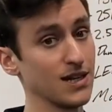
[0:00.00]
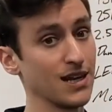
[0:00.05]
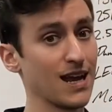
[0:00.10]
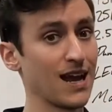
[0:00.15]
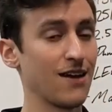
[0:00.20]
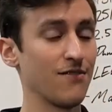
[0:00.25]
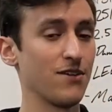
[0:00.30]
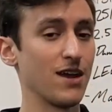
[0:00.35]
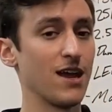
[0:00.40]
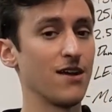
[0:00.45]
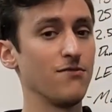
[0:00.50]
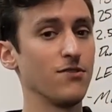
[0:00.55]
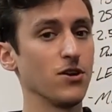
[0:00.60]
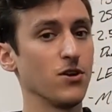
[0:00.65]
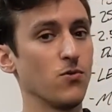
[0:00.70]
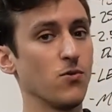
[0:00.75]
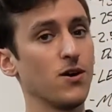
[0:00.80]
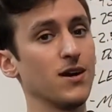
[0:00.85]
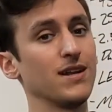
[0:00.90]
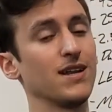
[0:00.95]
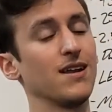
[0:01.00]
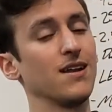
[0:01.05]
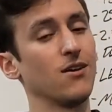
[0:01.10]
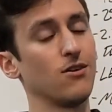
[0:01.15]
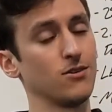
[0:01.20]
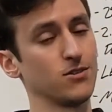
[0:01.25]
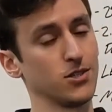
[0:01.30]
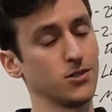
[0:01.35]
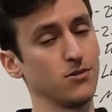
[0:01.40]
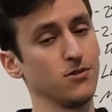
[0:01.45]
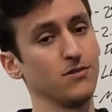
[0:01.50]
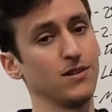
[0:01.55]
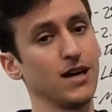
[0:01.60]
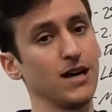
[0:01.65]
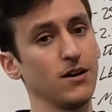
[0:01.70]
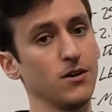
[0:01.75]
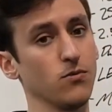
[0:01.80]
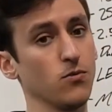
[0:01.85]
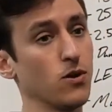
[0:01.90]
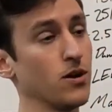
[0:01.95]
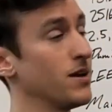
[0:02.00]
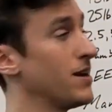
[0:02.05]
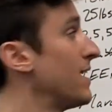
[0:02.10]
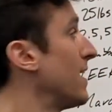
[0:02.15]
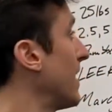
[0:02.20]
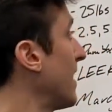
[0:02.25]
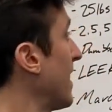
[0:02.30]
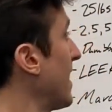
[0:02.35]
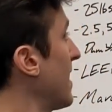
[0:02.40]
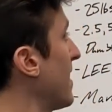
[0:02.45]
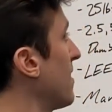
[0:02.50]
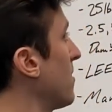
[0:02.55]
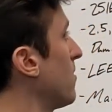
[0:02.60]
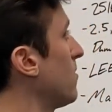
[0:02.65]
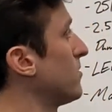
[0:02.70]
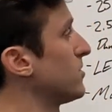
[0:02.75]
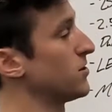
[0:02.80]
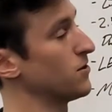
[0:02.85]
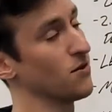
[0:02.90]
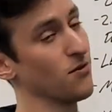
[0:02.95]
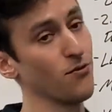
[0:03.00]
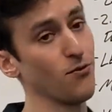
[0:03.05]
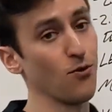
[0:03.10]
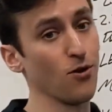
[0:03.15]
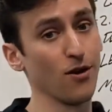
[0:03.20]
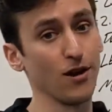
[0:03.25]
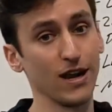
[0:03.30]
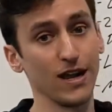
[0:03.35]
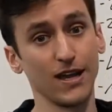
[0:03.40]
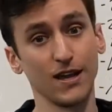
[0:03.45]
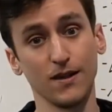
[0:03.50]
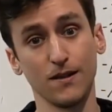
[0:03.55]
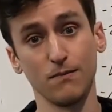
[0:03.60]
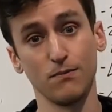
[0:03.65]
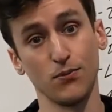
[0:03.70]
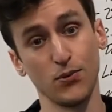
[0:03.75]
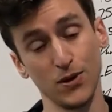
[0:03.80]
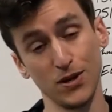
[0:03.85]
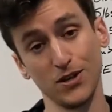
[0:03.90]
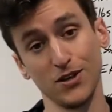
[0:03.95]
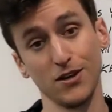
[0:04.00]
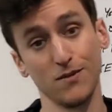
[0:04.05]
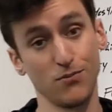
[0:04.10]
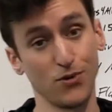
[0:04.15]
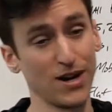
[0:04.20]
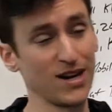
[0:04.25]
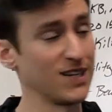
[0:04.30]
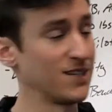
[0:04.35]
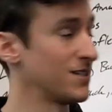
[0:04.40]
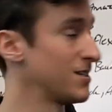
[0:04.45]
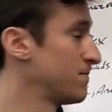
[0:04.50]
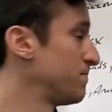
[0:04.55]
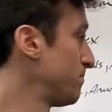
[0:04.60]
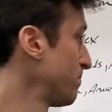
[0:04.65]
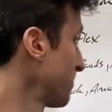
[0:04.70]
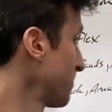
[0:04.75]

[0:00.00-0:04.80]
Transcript: to have a heavier one and also a lighter one, and also for a pretty good price.